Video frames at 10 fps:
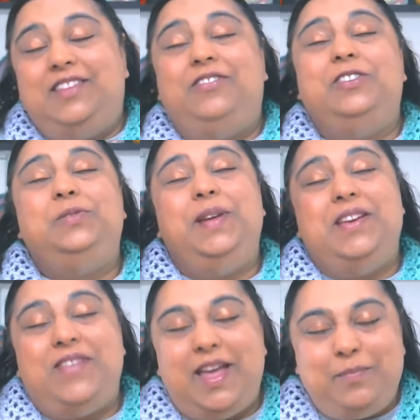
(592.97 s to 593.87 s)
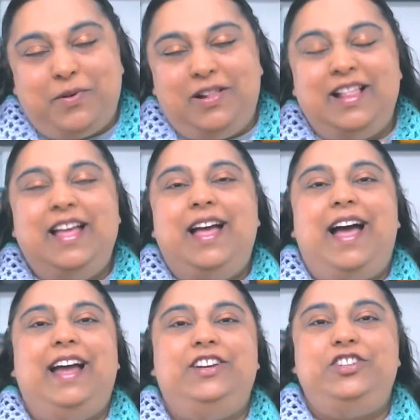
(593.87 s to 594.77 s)
the first week of April,
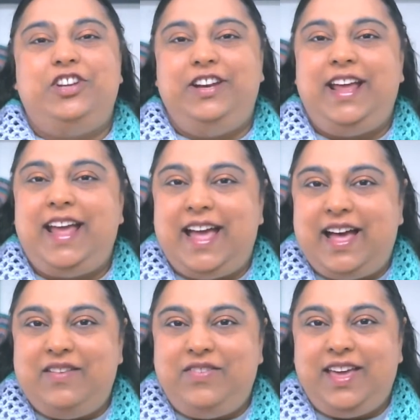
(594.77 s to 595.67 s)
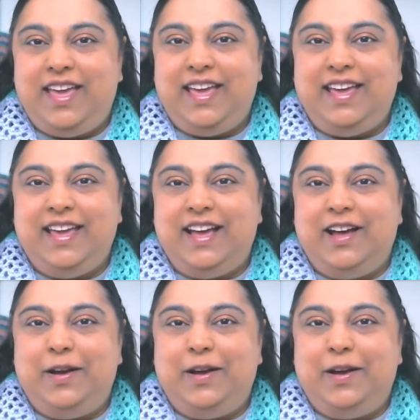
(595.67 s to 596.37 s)
I should have a